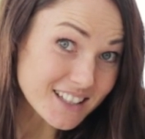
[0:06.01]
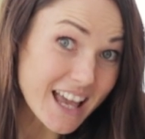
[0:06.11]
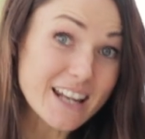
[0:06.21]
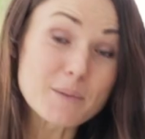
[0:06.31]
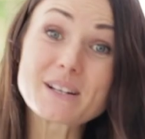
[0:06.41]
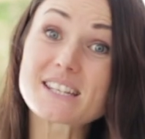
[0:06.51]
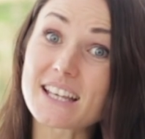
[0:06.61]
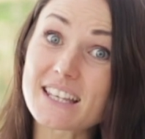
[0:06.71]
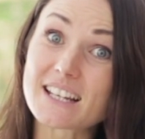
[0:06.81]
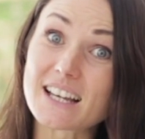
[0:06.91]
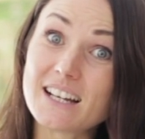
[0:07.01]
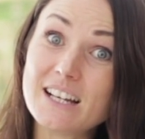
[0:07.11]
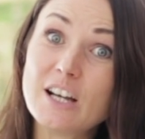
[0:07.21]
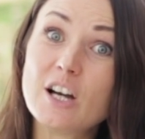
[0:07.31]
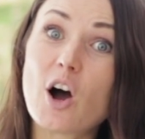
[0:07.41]
and in particular
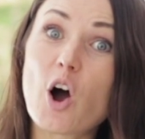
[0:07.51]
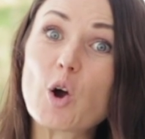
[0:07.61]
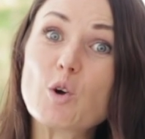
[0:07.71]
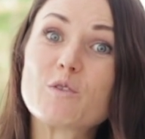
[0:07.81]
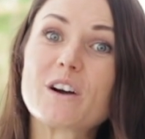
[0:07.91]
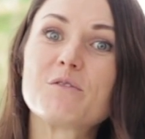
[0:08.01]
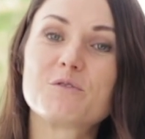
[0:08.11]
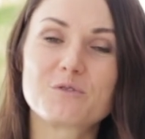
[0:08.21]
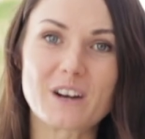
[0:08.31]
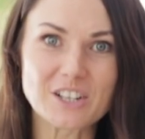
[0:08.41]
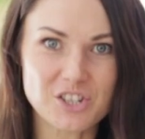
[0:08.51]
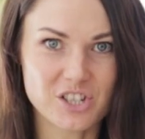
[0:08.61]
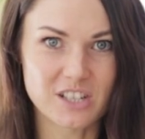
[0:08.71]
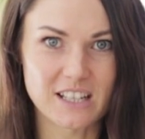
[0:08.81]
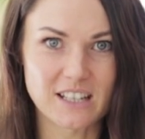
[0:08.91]
over
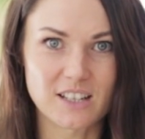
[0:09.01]
functioning.